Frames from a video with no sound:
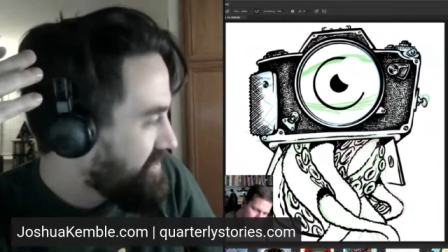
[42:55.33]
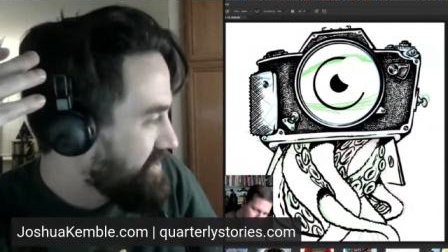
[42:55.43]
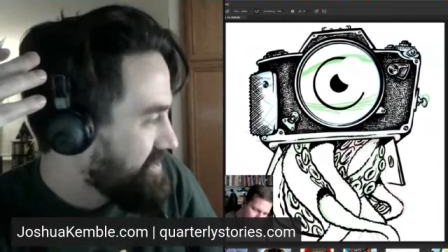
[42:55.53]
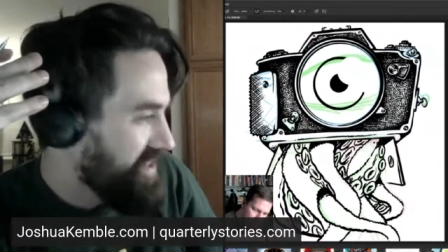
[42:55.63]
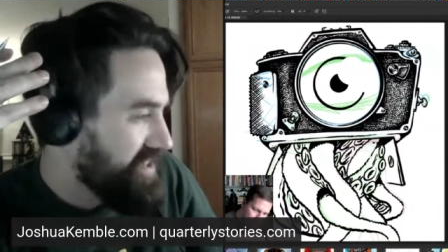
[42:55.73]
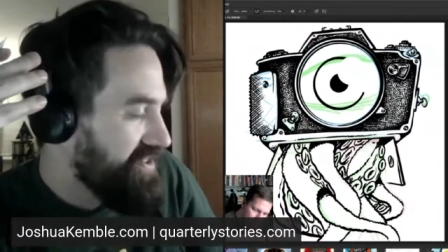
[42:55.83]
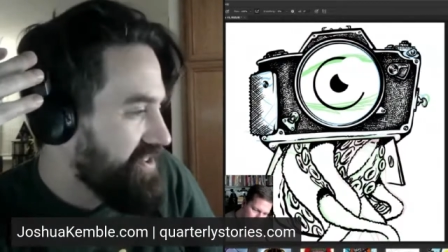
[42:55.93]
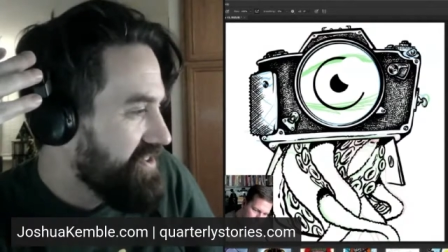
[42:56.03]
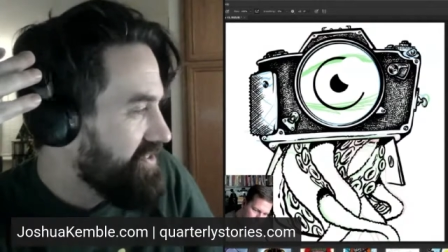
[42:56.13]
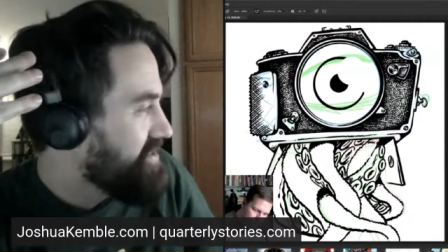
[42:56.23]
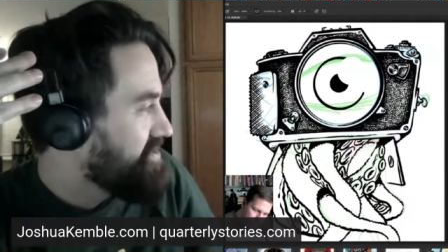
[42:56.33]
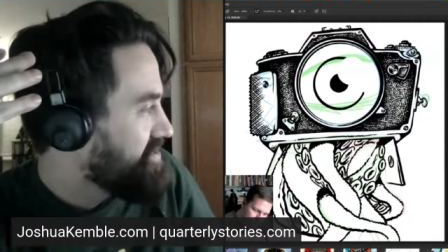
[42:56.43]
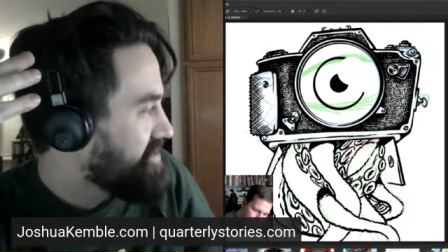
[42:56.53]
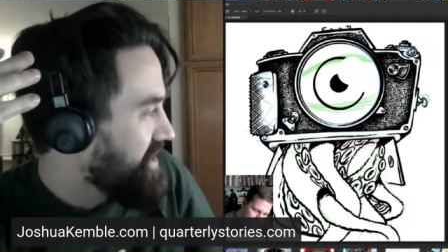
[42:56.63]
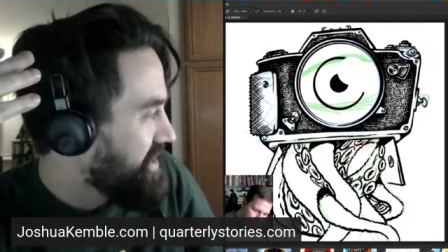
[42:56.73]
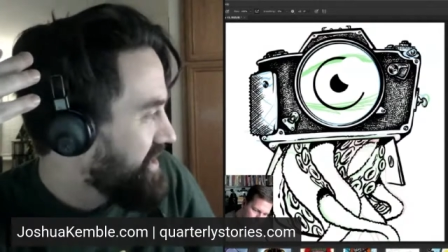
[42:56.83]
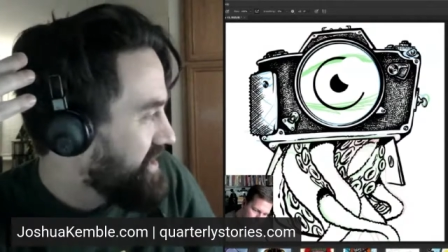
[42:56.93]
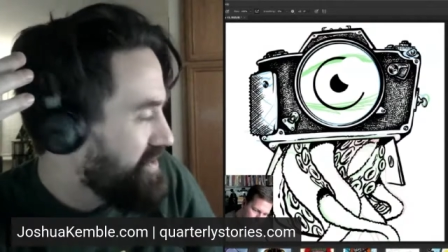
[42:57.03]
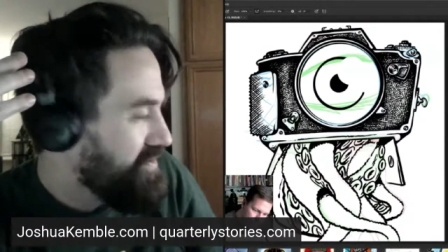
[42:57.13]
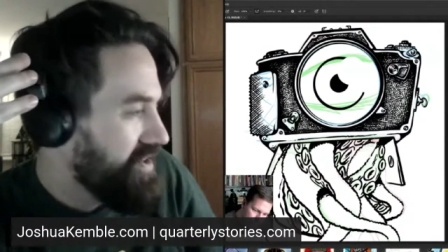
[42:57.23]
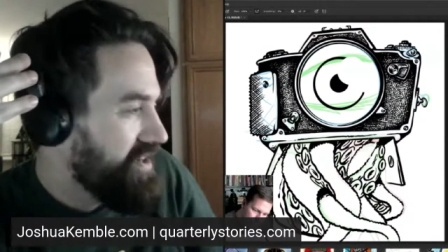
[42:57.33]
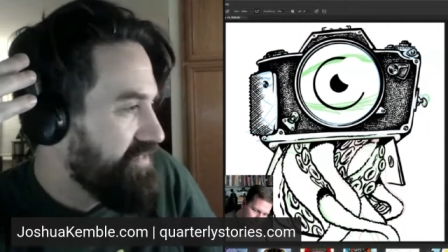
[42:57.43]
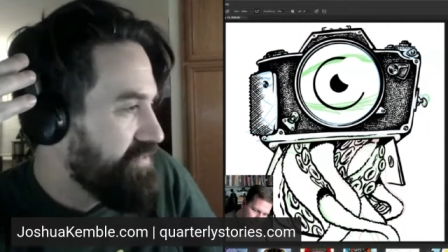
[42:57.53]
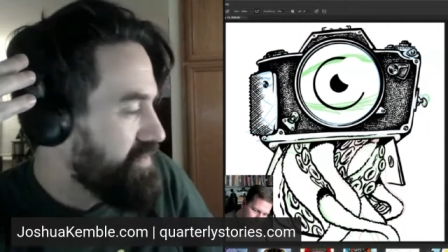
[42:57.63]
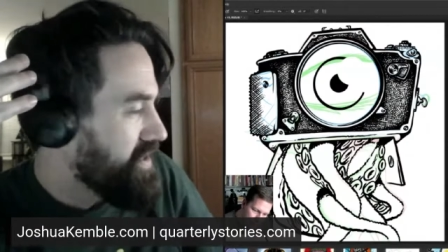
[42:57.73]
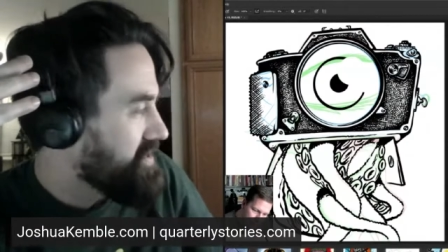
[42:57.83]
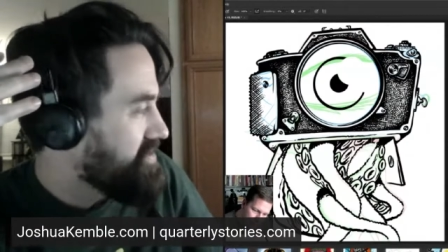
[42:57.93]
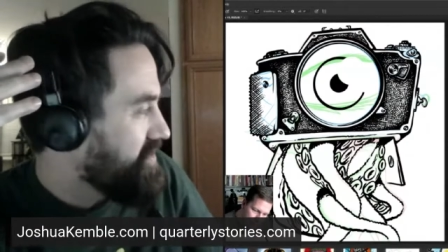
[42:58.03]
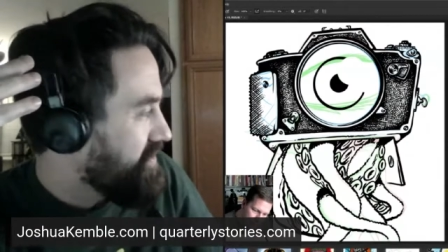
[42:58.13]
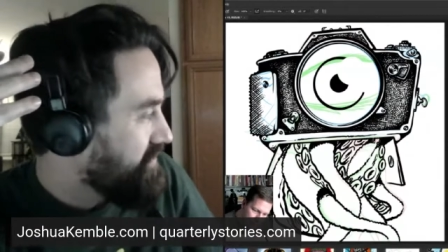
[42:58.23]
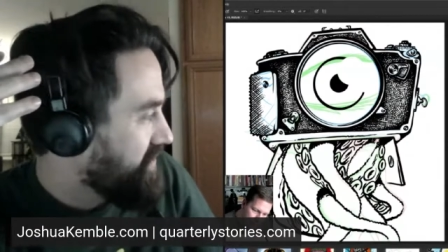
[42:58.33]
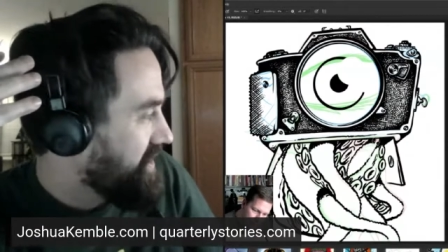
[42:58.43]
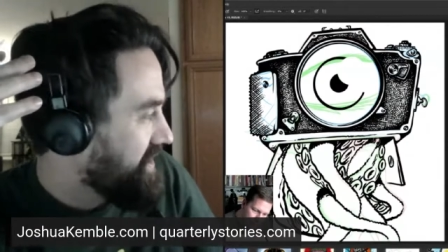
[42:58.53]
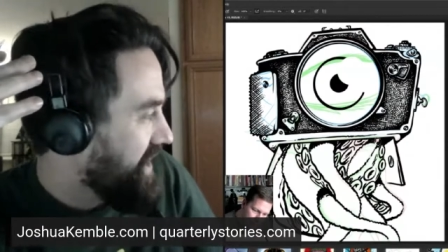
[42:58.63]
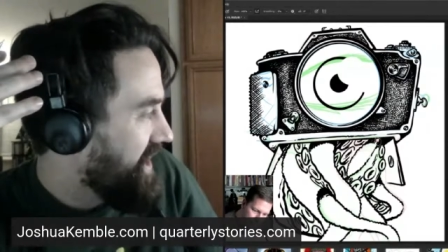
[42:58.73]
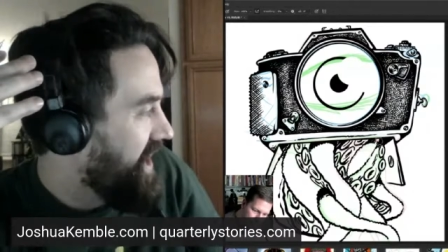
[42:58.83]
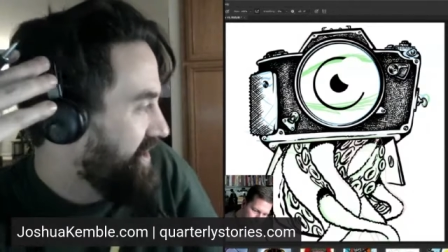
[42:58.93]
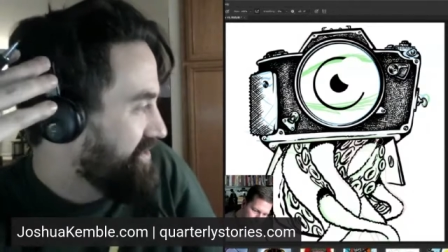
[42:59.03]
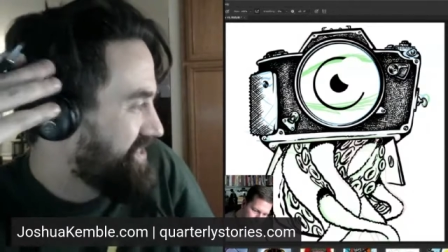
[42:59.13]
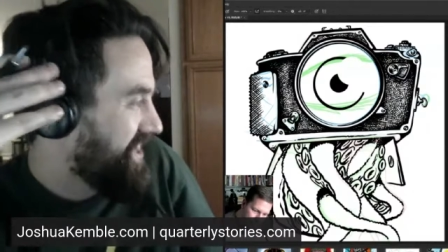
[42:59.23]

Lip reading: And it's like, no, you don't understand. Like, you wouldn't even be a servant in that house.